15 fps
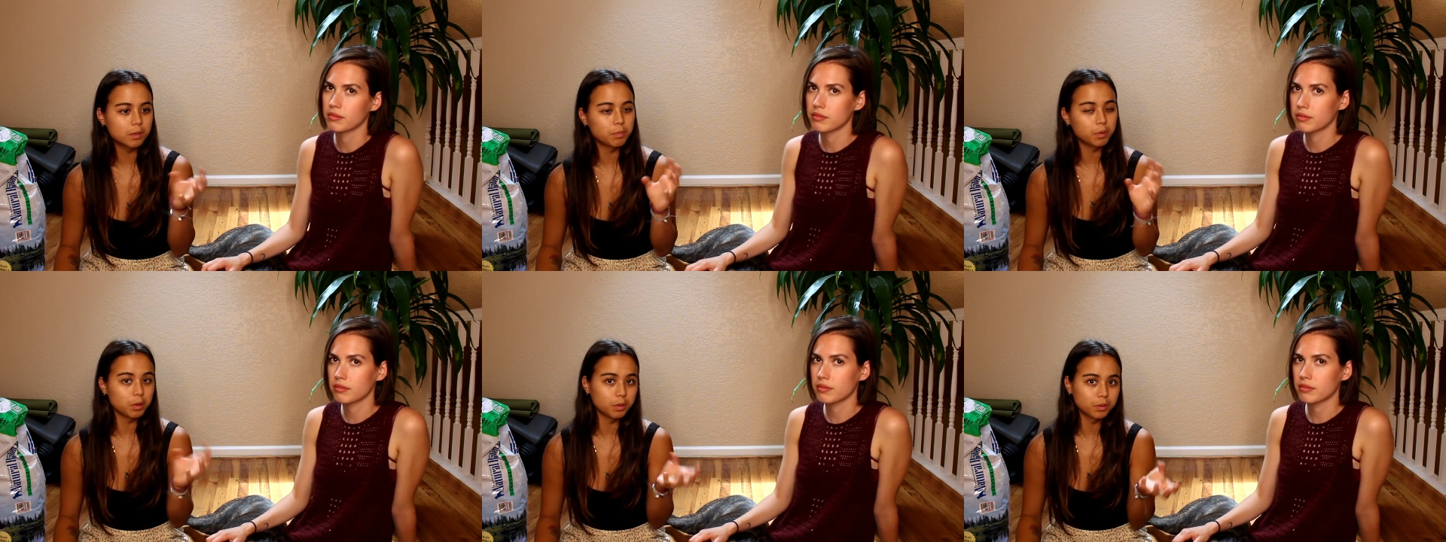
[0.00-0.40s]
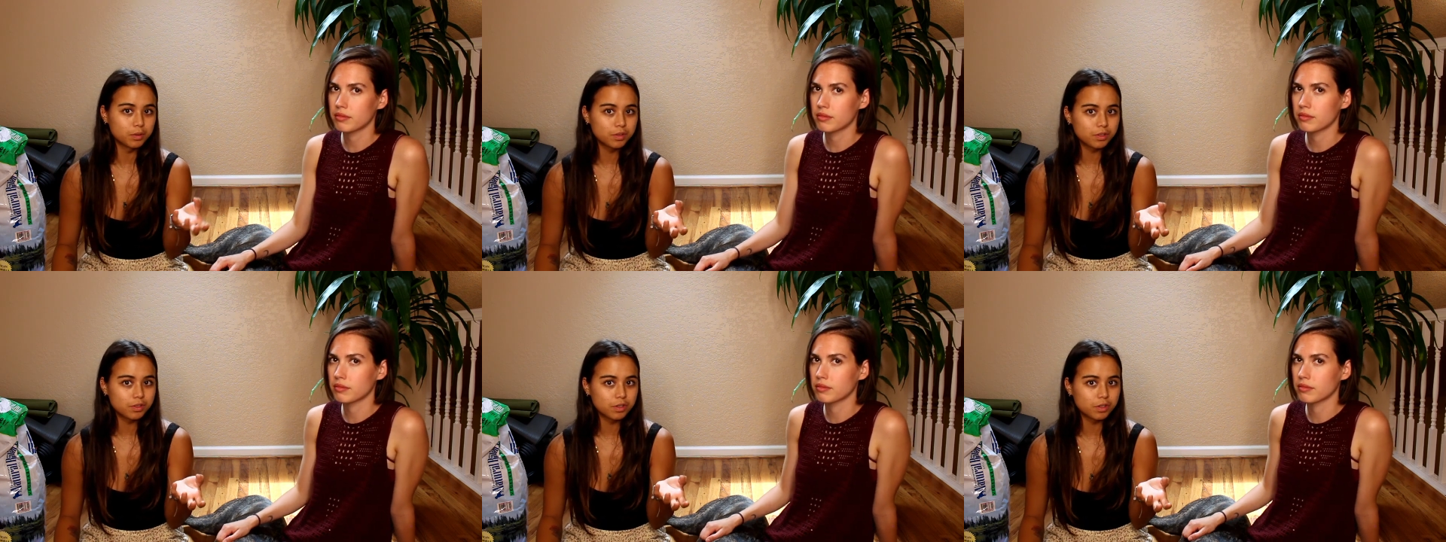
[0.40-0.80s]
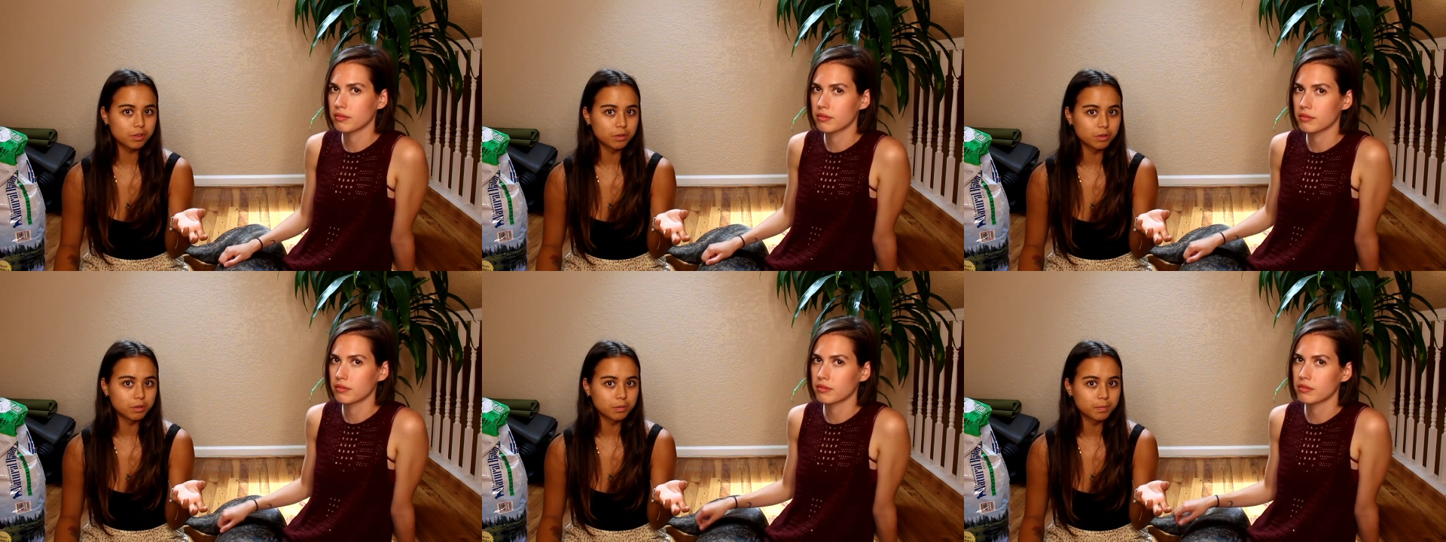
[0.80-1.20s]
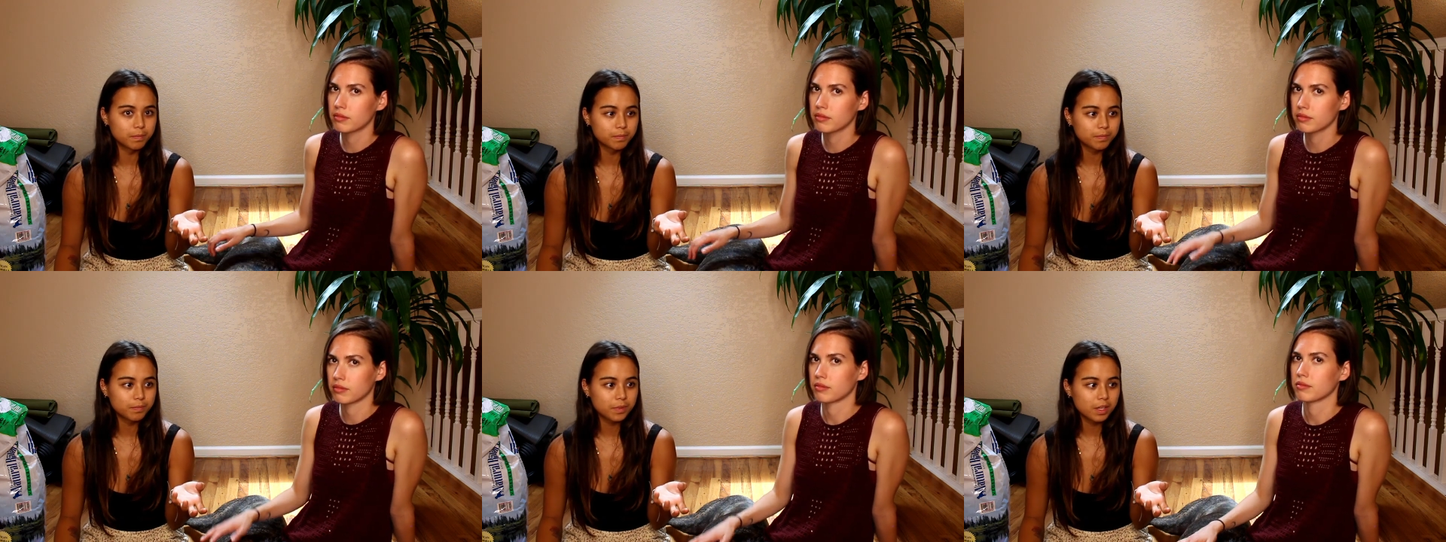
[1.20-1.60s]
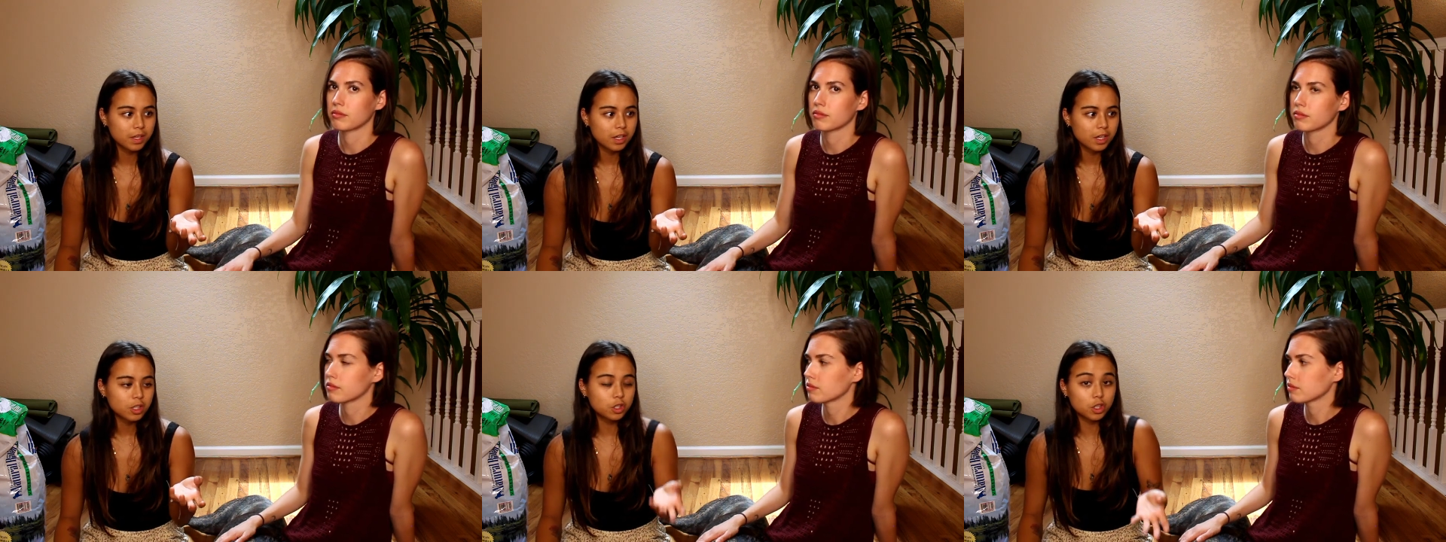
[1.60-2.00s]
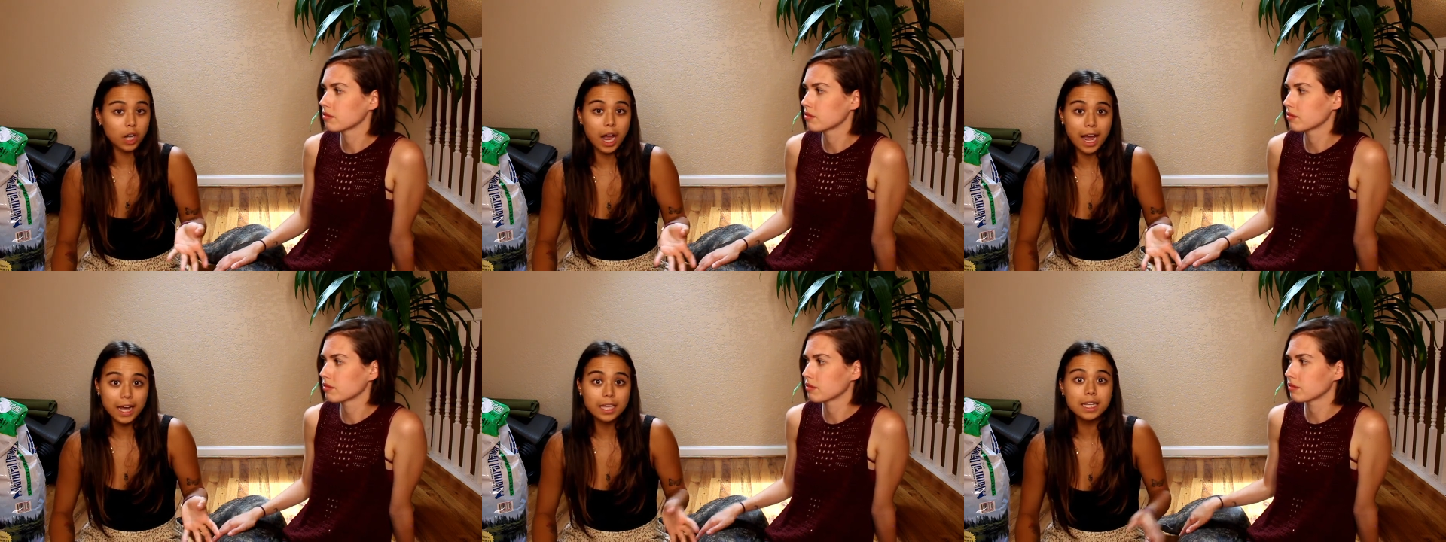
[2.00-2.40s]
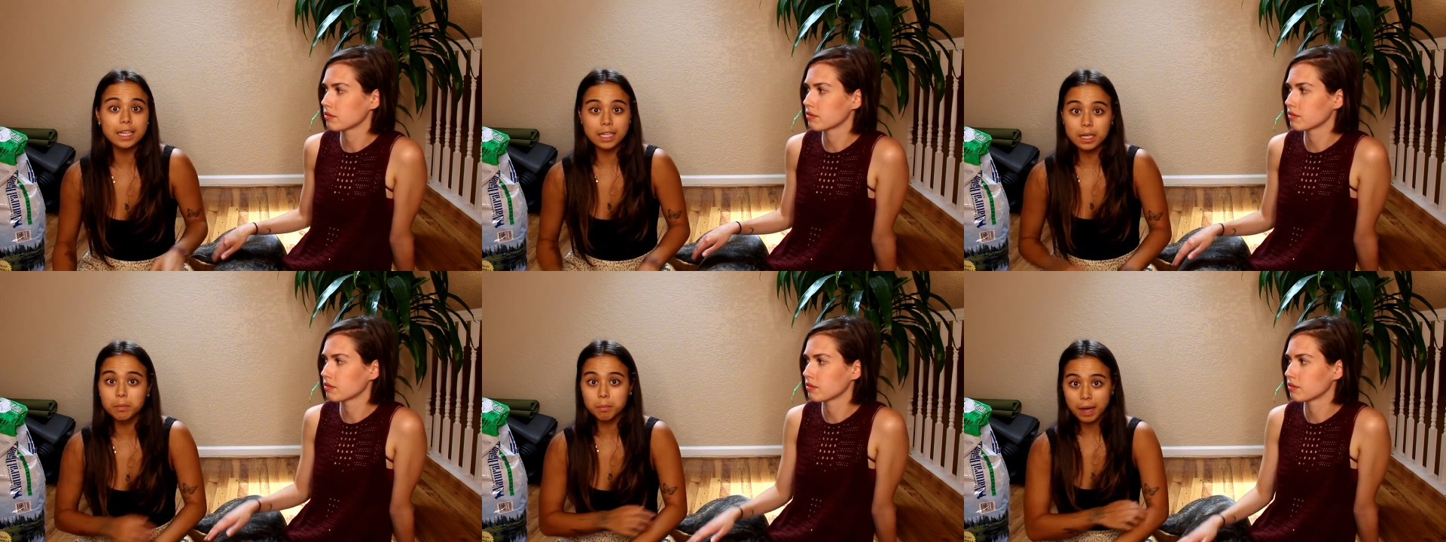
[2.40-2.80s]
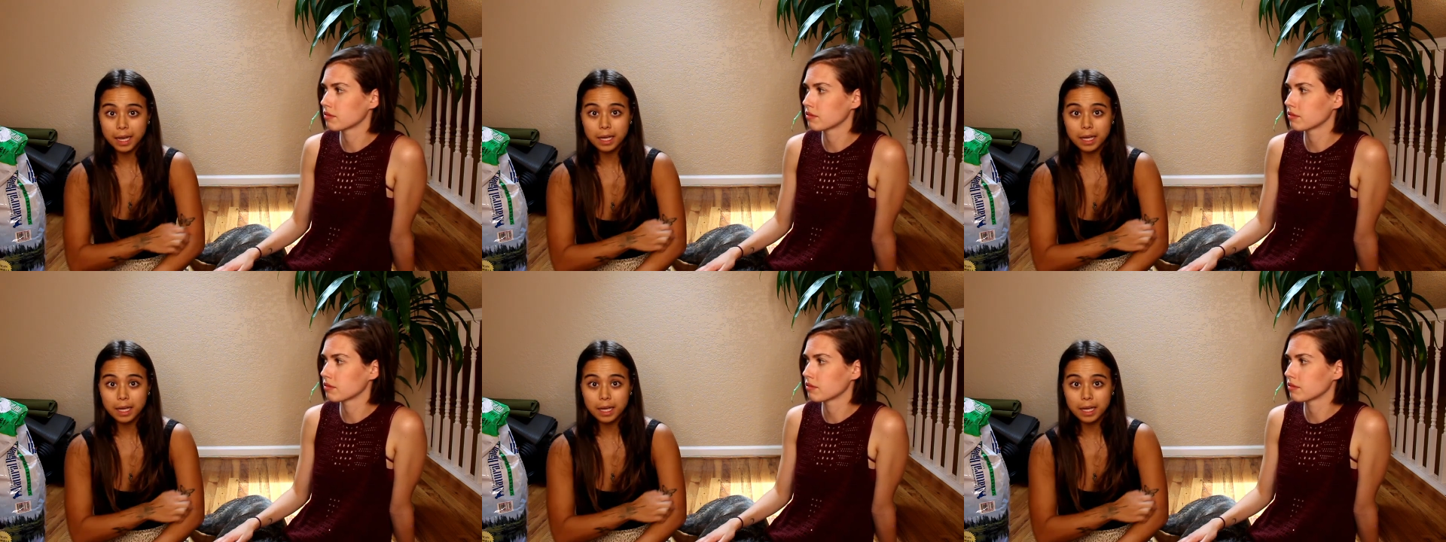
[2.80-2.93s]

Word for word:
Speaker 1: abuse to try like it